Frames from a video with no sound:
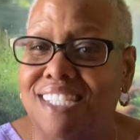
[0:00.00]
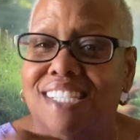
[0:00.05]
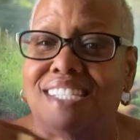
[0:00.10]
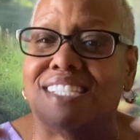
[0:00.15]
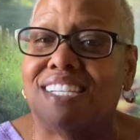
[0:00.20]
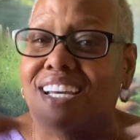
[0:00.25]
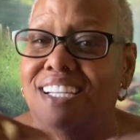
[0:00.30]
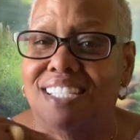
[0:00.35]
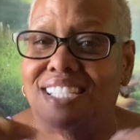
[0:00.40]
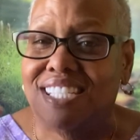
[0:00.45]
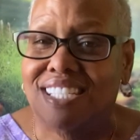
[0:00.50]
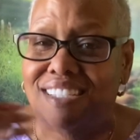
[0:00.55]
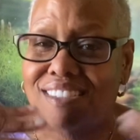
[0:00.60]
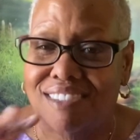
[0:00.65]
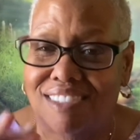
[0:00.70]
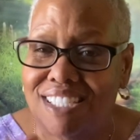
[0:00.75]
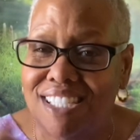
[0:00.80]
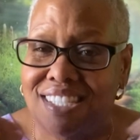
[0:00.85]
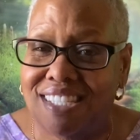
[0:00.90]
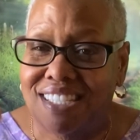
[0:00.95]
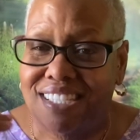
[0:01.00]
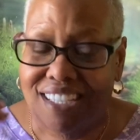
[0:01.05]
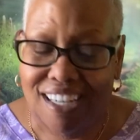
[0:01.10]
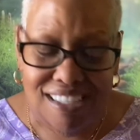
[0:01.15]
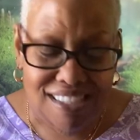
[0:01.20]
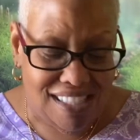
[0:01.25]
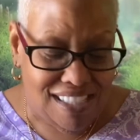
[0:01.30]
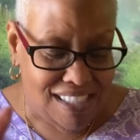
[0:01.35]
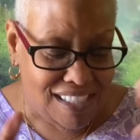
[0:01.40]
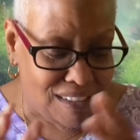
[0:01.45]
a done deal. It's a
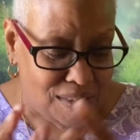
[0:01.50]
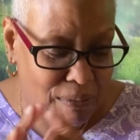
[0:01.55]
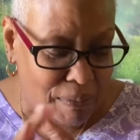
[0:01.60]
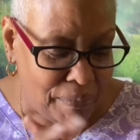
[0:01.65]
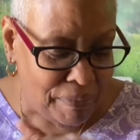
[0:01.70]
done deal.